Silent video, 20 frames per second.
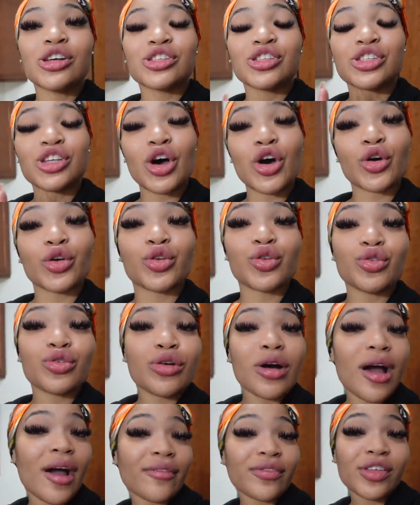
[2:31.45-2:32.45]
So you
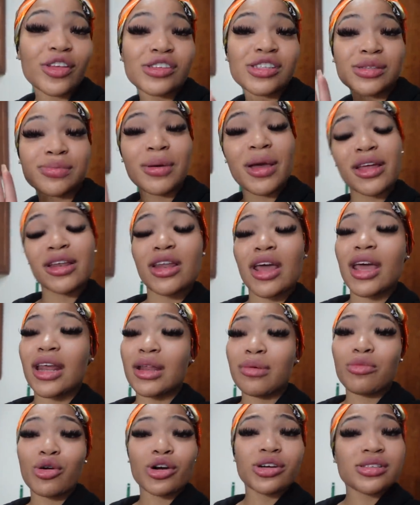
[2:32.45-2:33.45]
don't have to spend
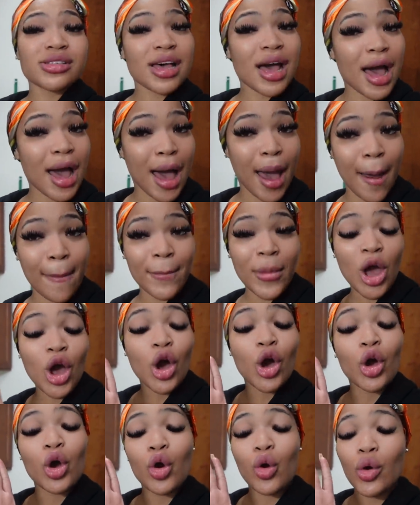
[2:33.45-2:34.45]
any more time
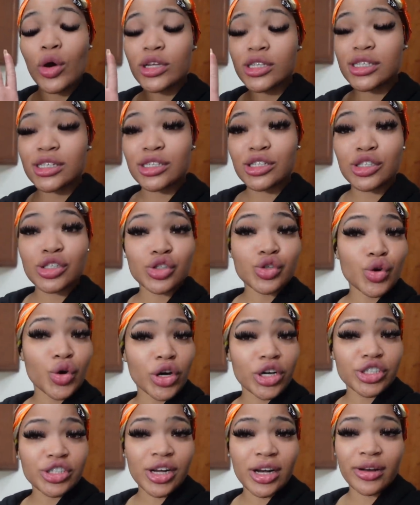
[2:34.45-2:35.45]
going to the
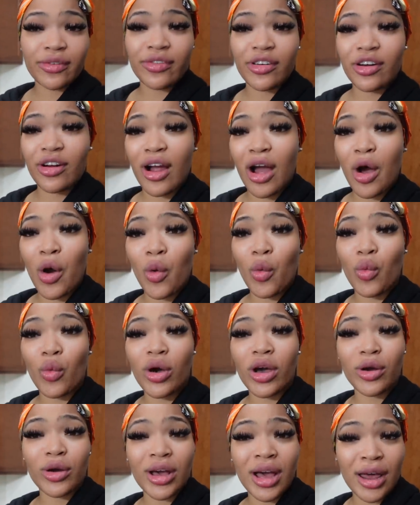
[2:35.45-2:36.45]
store trying to figure out
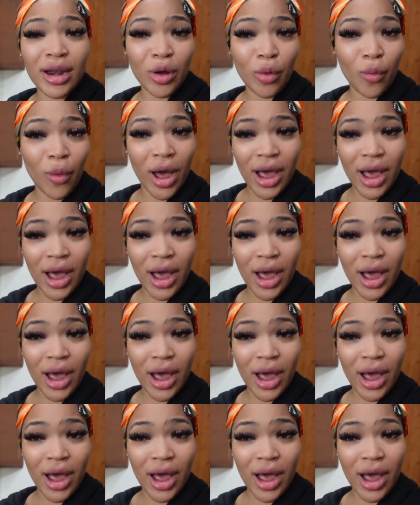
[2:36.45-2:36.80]
what kind of